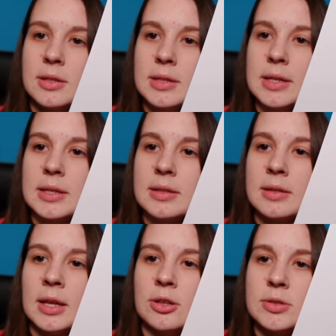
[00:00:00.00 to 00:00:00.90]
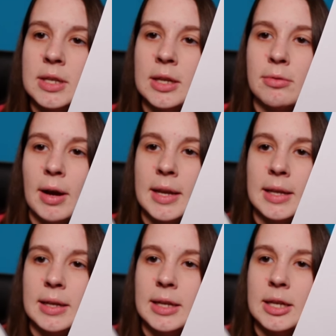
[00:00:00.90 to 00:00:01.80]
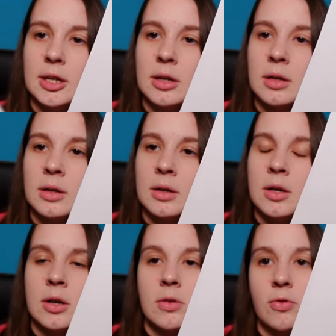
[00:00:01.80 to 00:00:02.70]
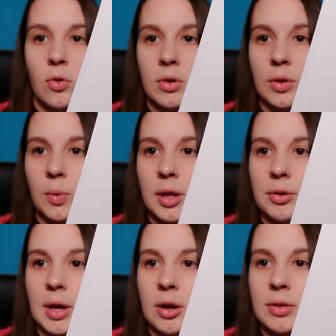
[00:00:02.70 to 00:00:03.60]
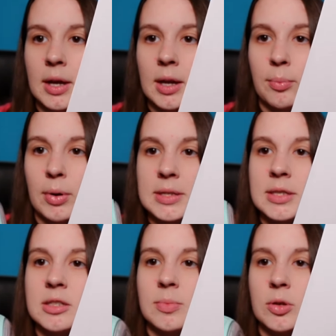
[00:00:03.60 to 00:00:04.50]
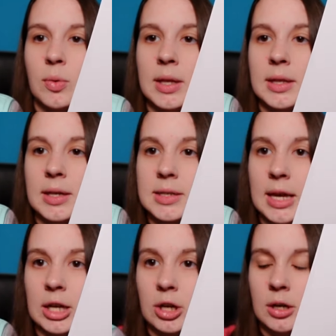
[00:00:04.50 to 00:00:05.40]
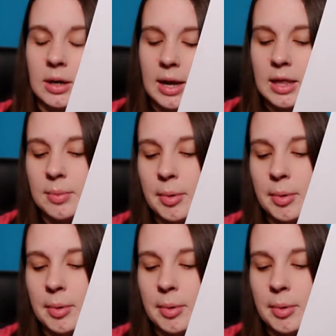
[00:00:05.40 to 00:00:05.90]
disc that you see right in here for the Willow Go that compresses between the container and the